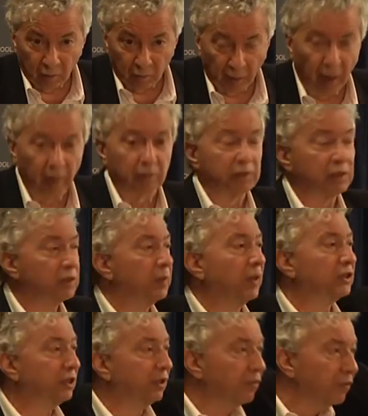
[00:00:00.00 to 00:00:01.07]
powers,
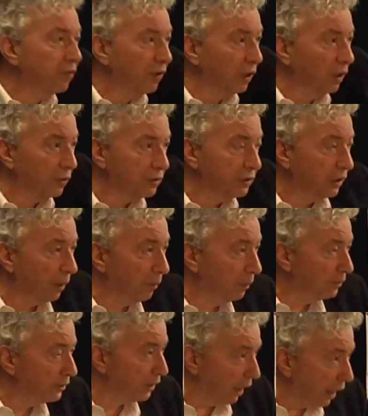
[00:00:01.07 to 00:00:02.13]
especially if you think of
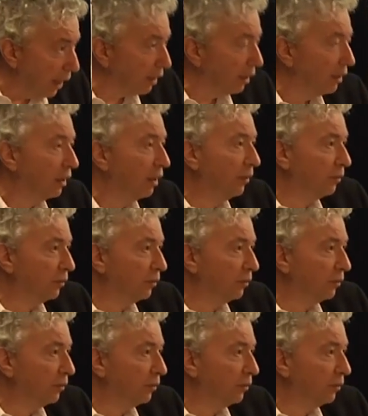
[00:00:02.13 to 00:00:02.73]
sub-Saharan